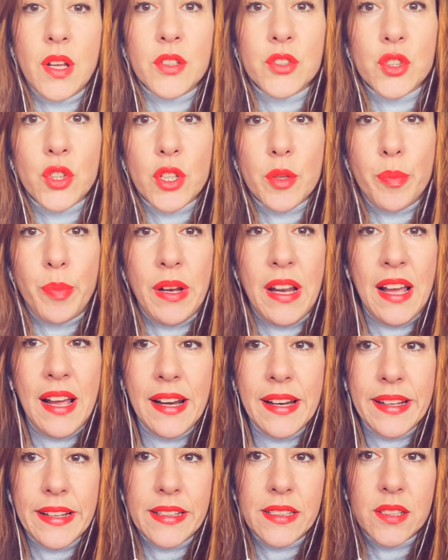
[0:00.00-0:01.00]
So the
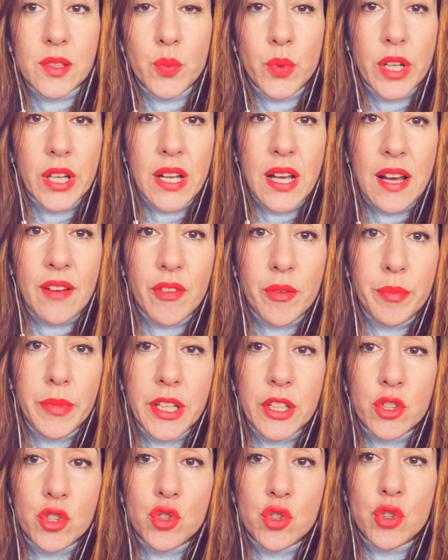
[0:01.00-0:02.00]
plan is we're going to have a
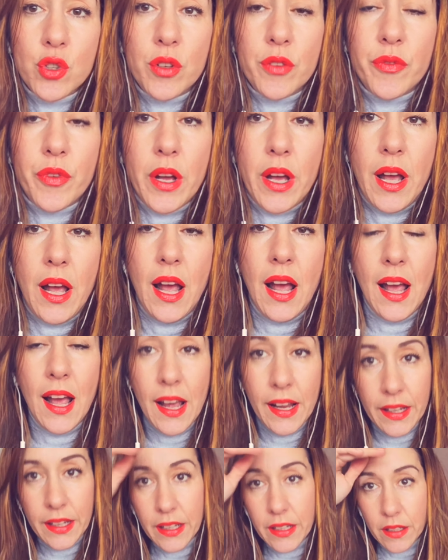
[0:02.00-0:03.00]
mixture of
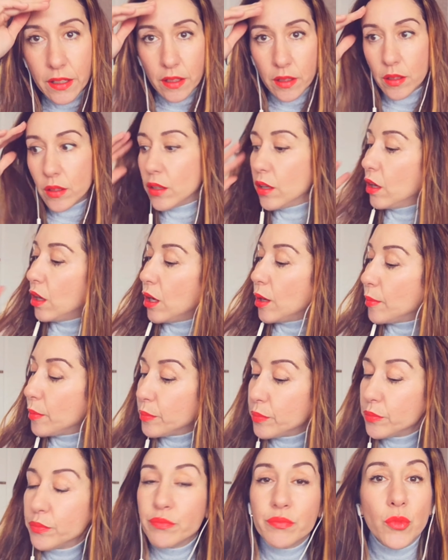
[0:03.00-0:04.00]
hanging
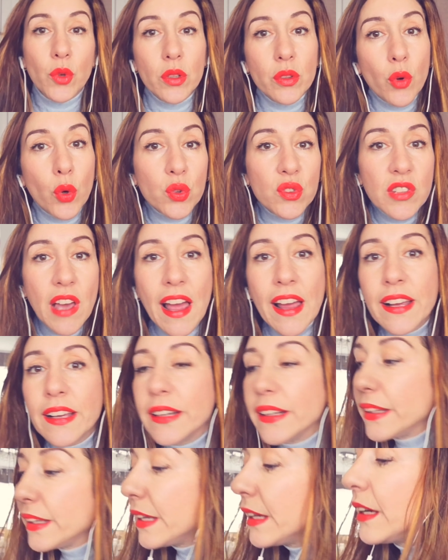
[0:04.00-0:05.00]
or
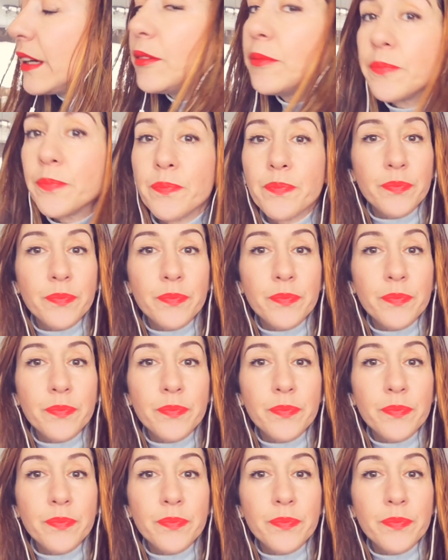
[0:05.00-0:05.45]
dangling.